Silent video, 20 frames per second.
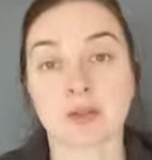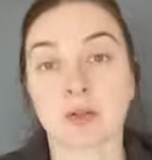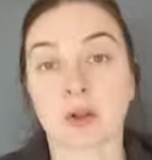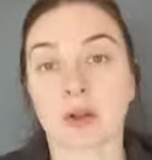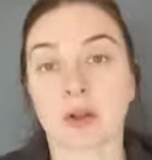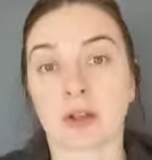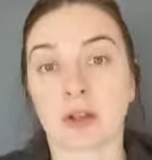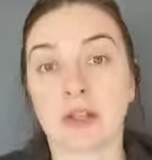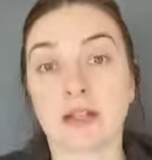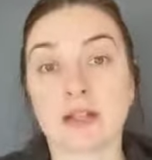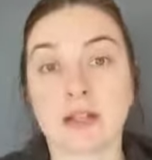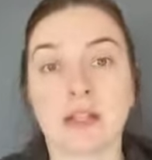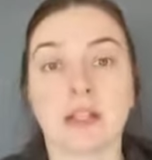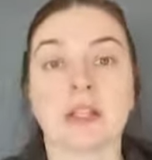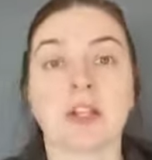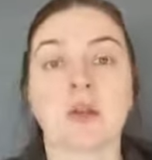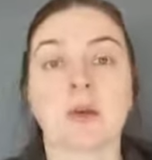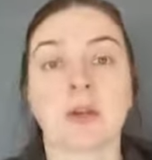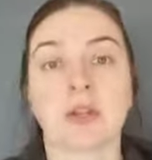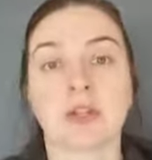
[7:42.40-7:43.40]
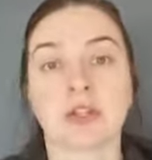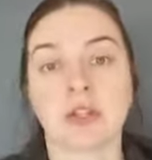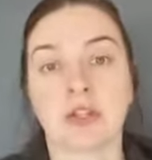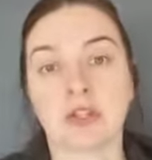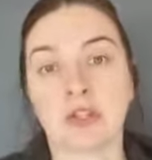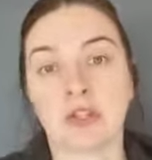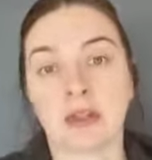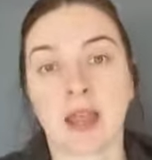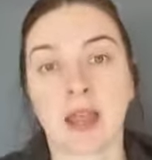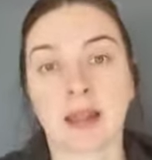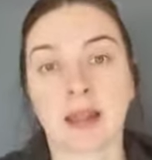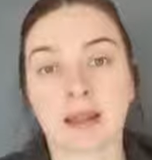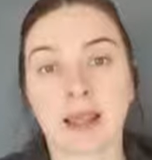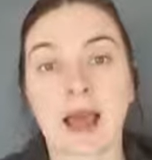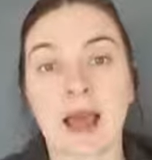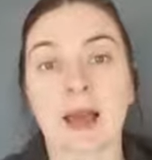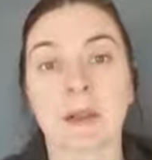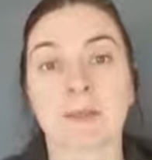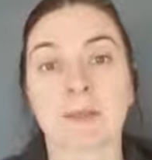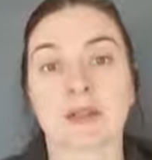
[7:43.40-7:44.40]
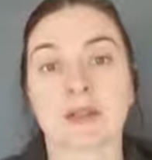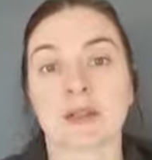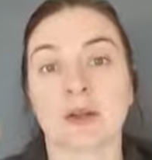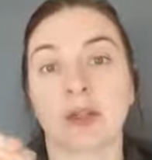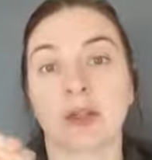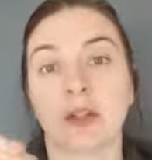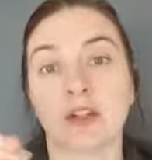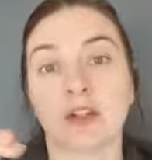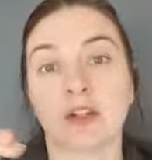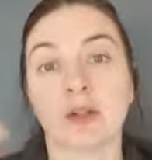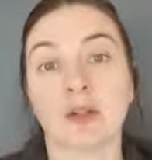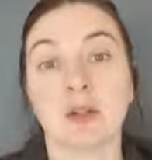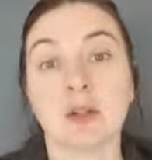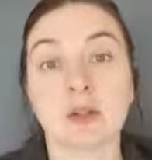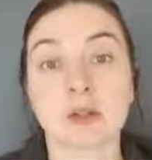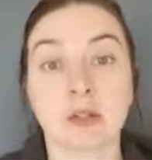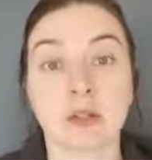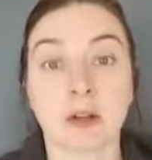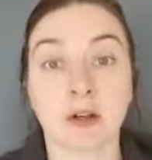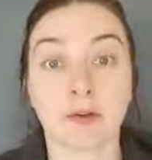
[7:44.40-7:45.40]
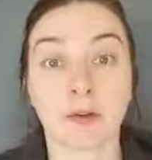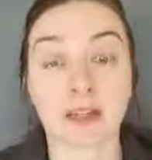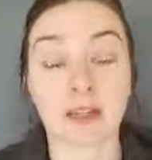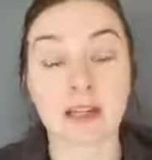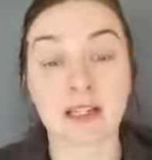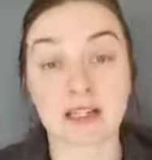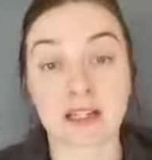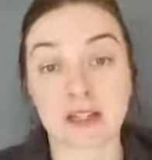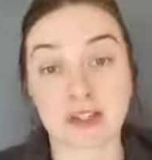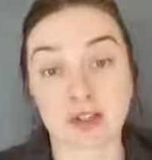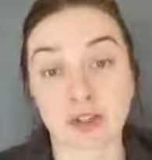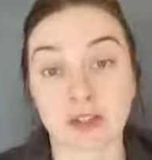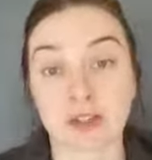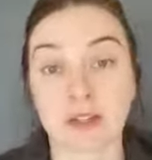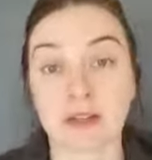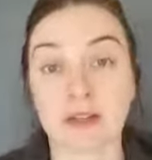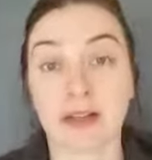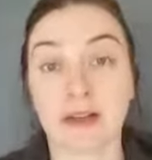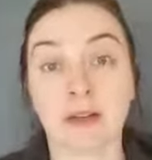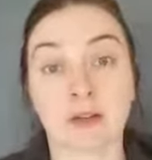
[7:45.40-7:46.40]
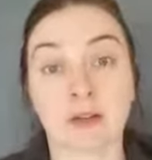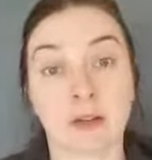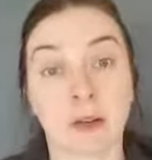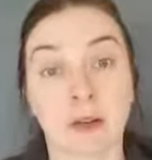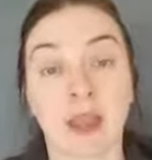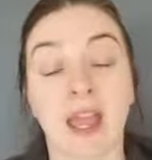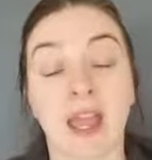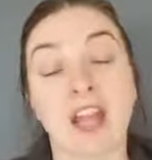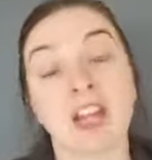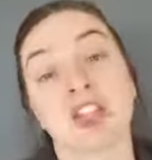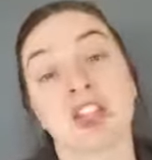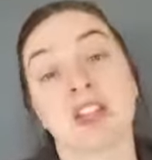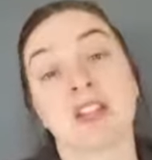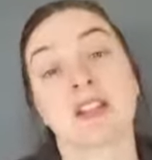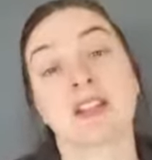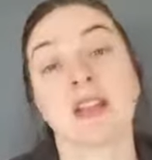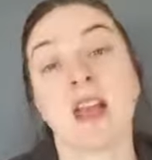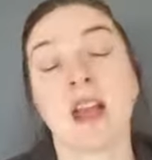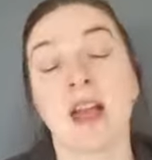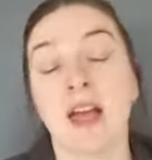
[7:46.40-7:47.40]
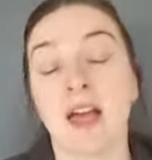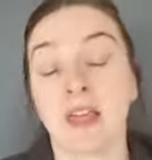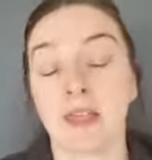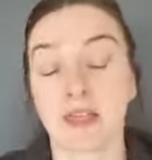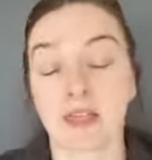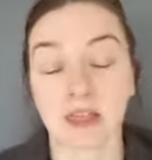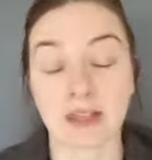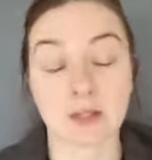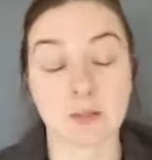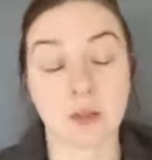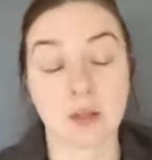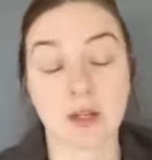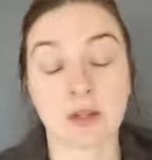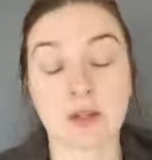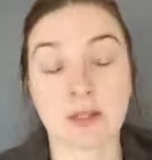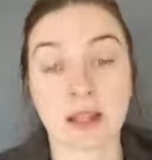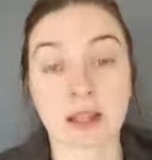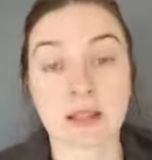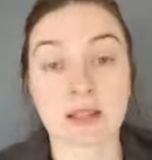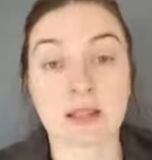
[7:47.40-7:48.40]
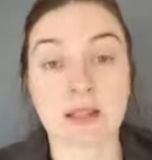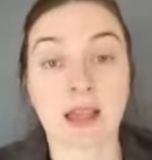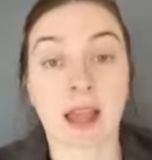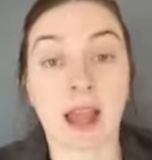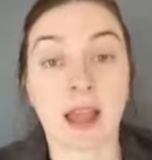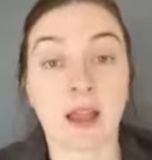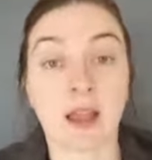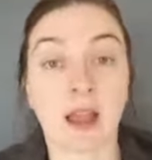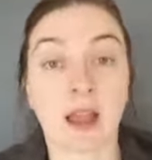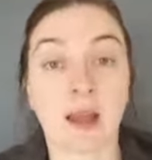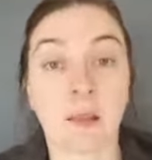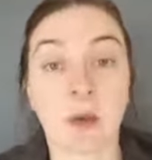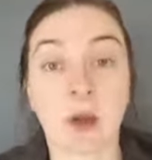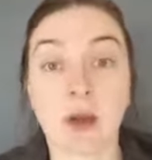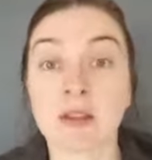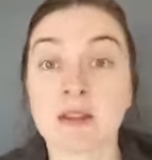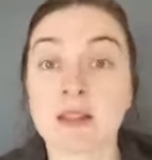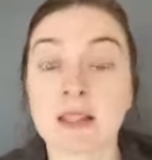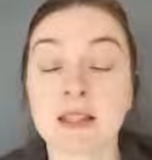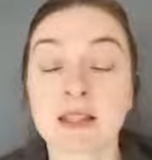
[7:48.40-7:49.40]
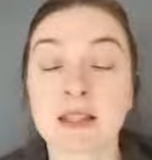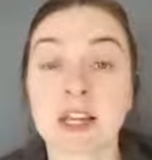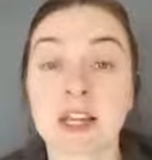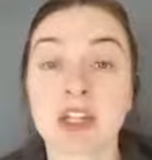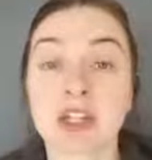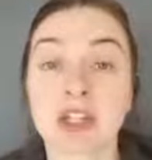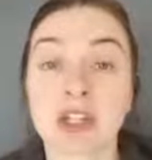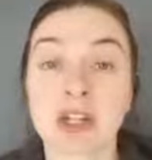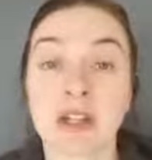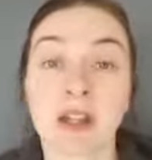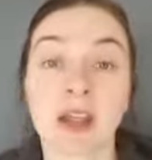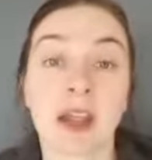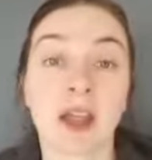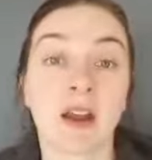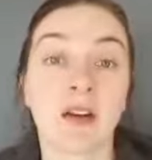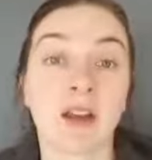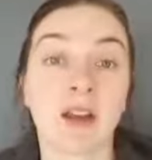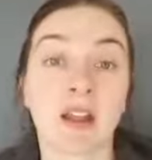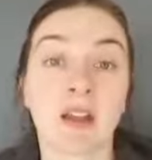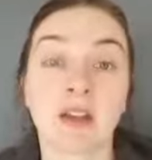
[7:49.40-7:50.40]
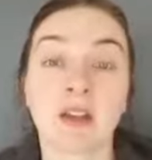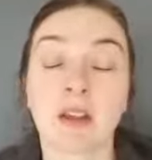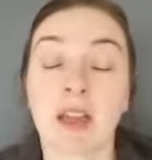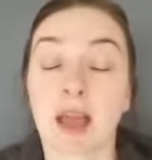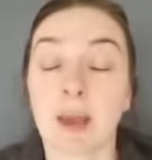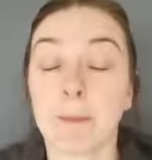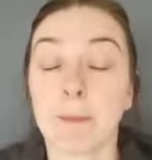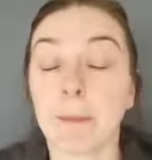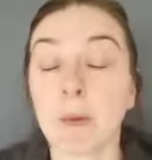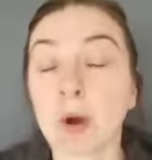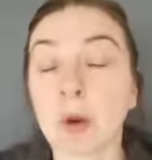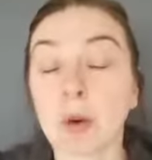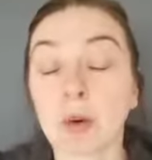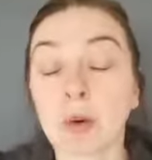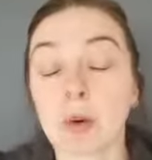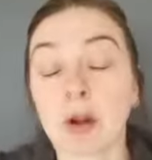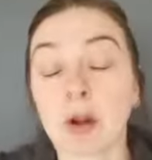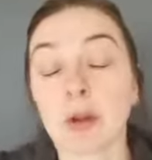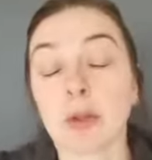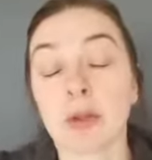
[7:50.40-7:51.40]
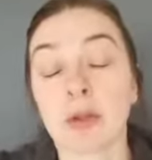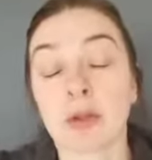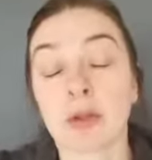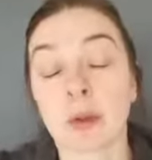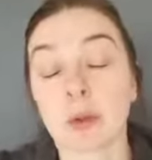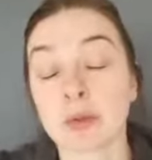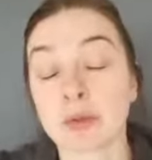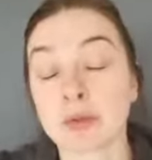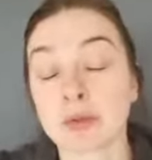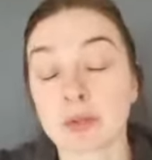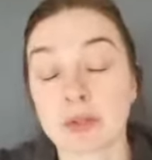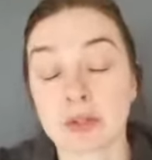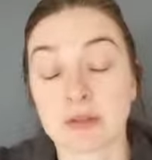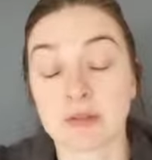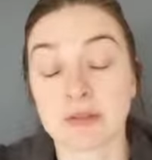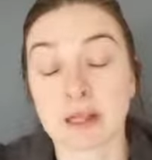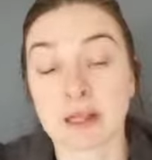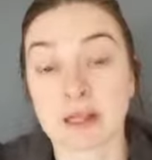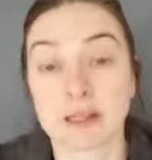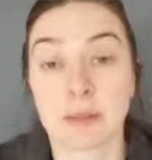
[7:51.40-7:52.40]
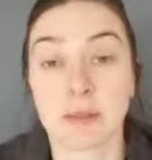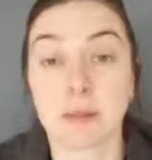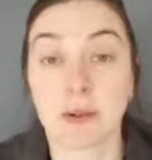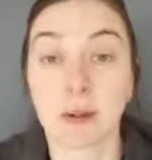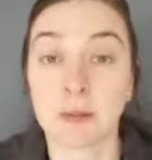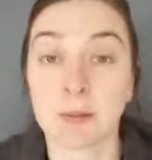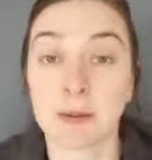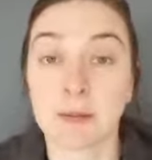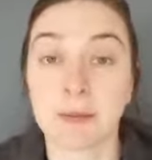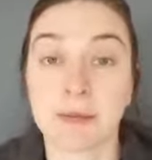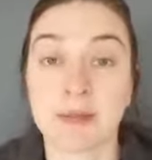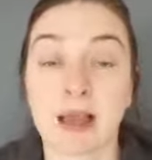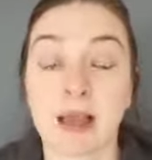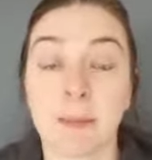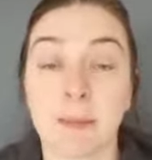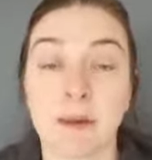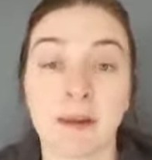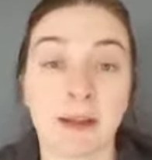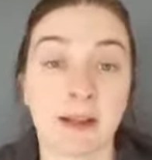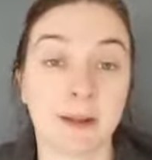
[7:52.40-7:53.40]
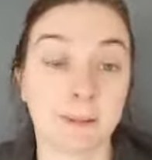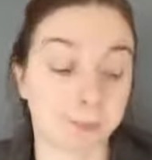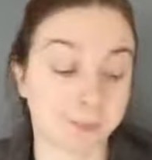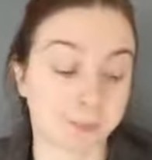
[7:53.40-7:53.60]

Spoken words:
continuous, and you get gaps, so then you lose a lot of heat just in those locations. That's where you tend to get condensation occurring, you get mold growth, you get all sorts of nasty problems happening.